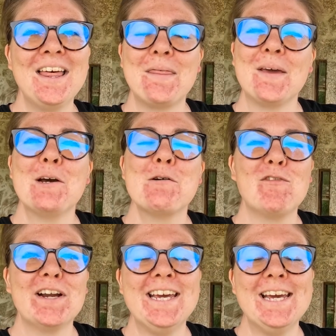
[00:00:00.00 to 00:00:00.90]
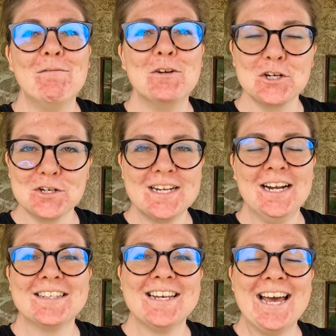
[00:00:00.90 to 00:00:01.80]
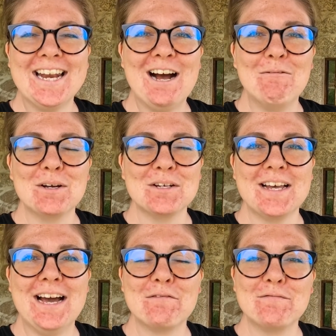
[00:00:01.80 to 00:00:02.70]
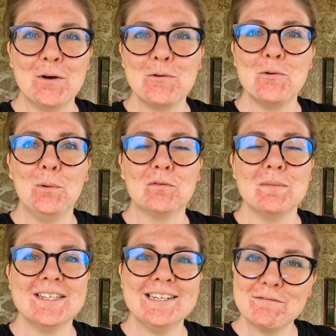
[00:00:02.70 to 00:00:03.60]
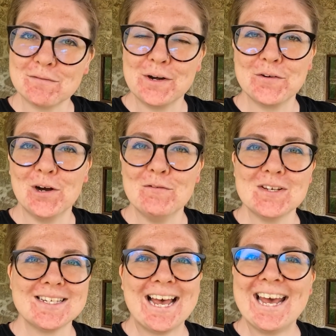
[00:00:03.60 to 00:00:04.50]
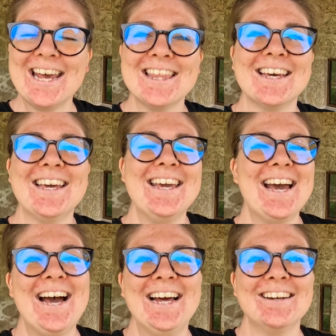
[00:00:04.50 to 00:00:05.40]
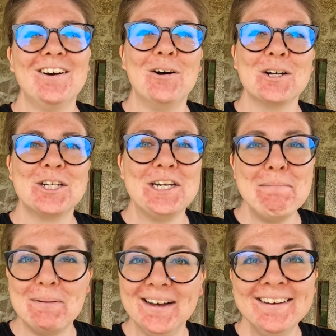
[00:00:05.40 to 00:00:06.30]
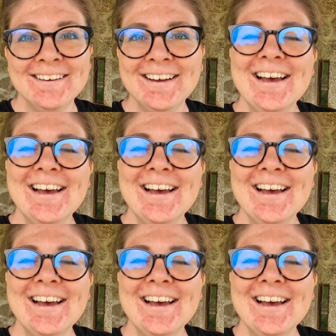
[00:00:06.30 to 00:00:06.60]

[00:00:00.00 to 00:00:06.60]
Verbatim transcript: Theo and Ricky have just had to head out because I had a phone call from a delivery driver saying that he had our chipper